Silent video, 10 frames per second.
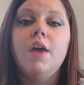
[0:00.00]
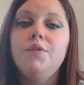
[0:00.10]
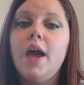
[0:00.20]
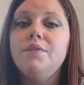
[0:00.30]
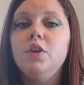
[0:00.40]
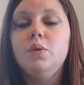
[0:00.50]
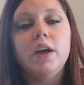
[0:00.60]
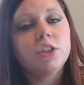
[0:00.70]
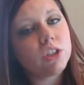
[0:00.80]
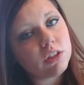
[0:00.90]
If you have any
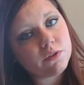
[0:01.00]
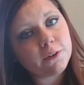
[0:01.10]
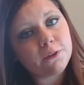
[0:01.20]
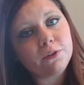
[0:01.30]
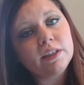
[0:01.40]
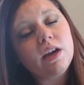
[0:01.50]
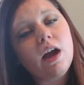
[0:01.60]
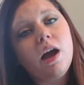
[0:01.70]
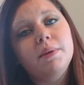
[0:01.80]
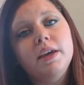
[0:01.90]
questions, feel free to
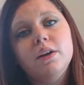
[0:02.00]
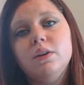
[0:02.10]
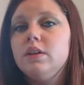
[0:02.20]
comment